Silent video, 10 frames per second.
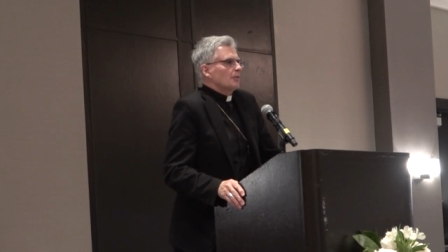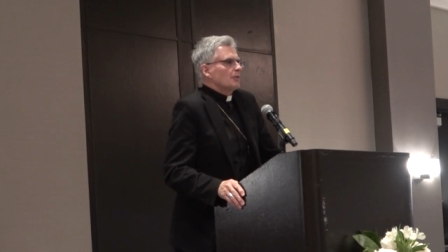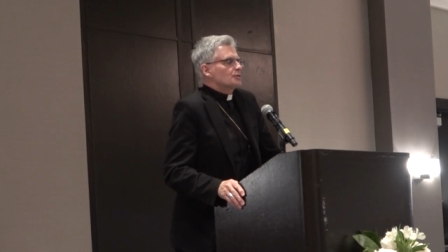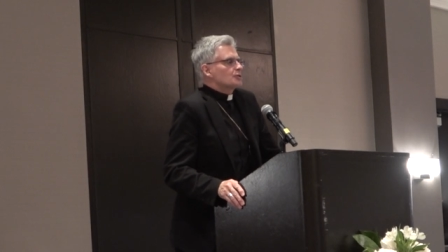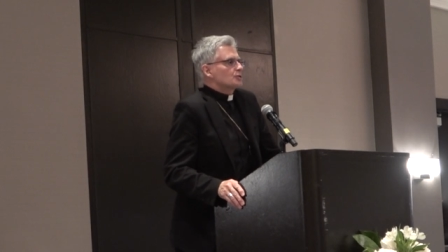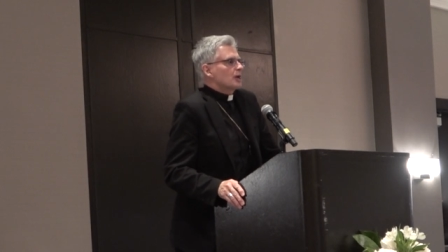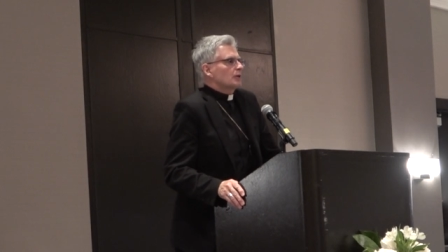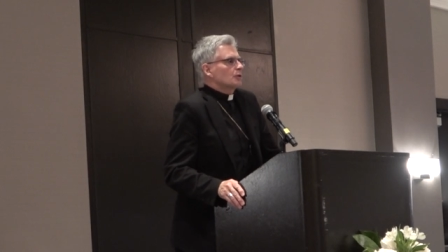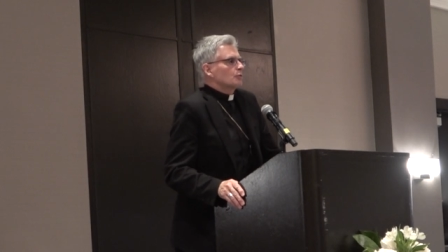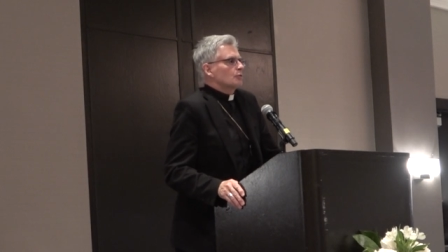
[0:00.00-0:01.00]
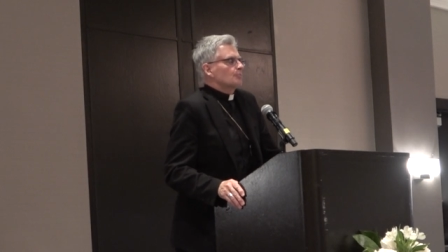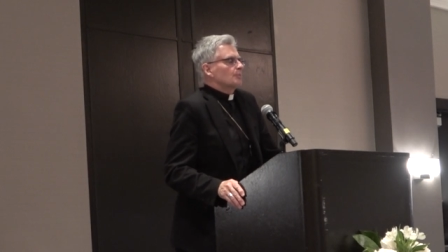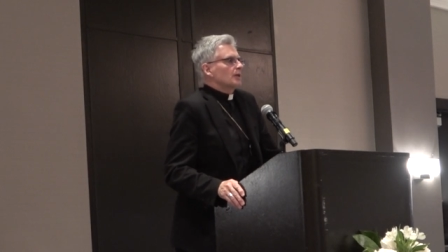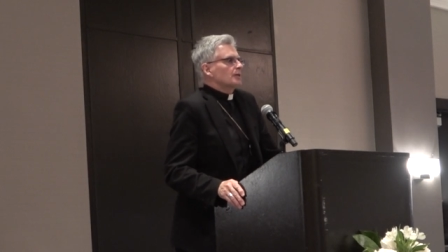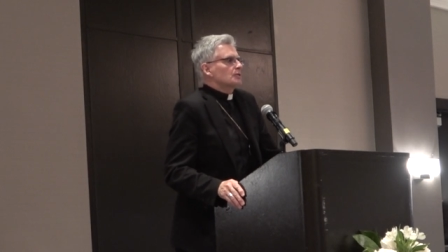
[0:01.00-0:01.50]
There's a second group
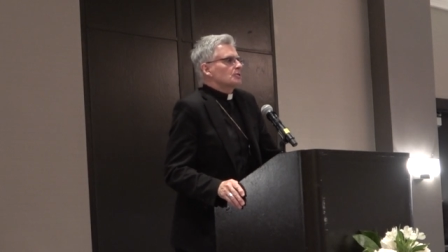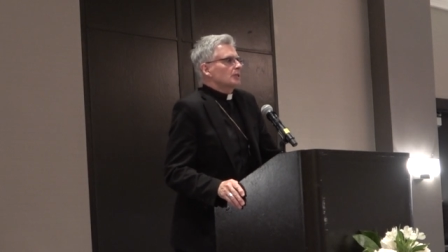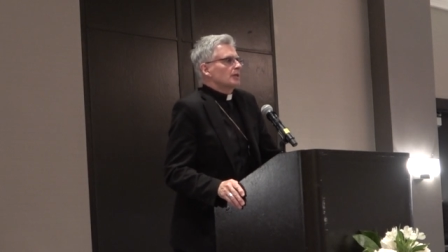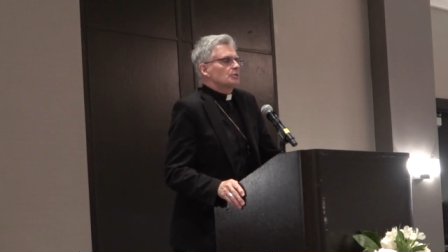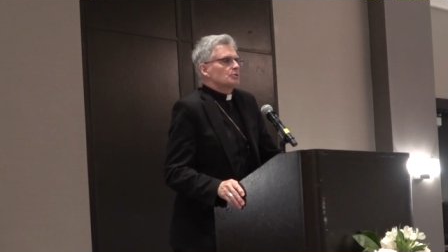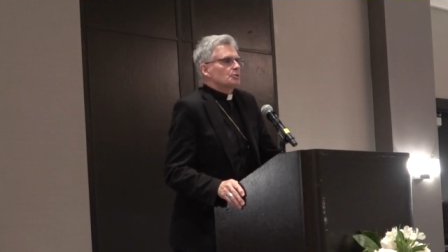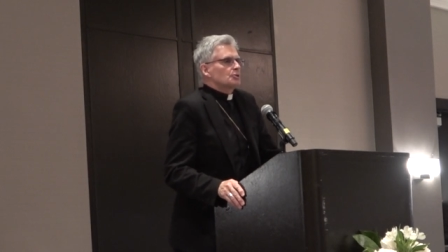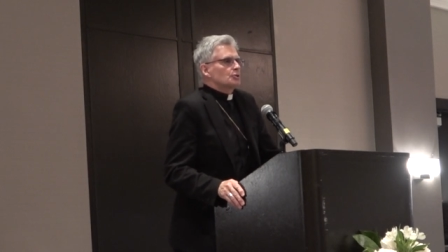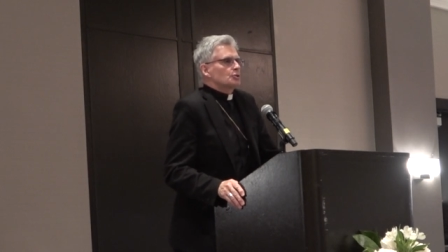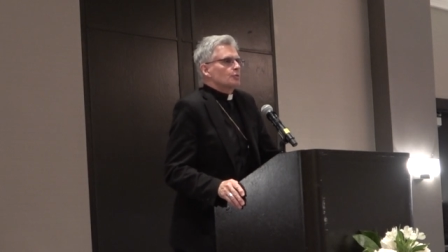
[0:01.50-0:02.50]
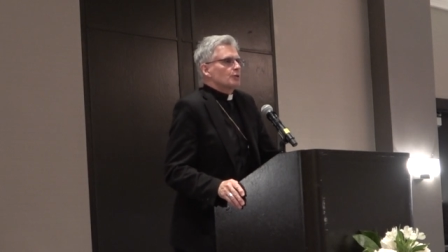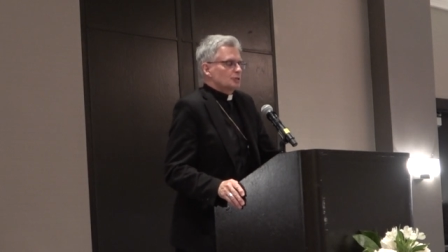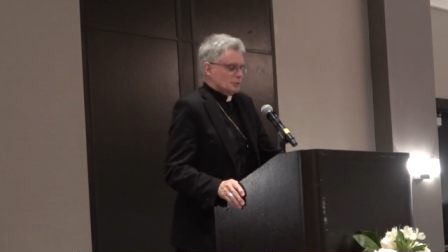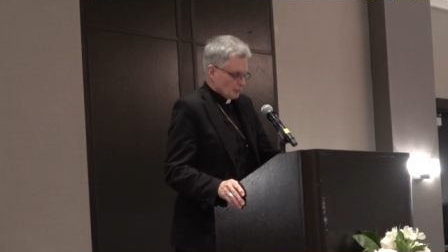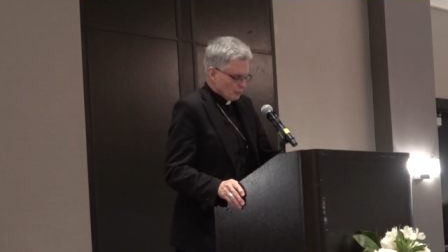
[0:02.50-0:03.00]
that has led to the
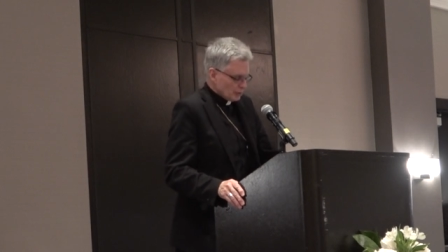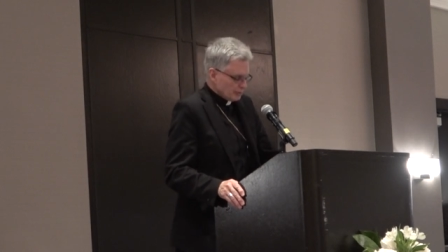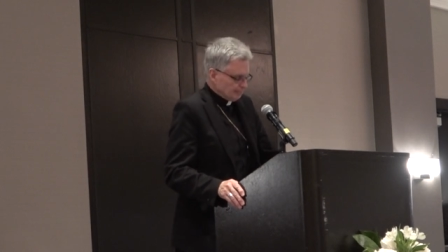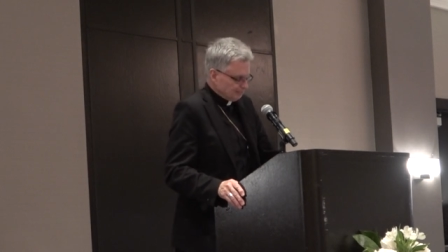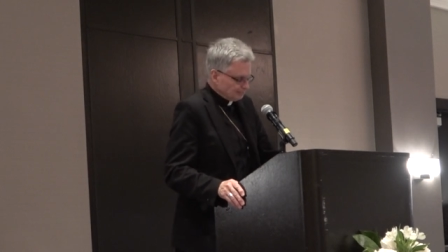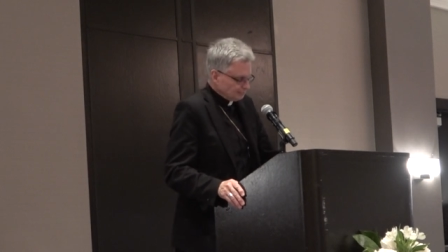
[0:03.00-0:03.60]
situation we're in,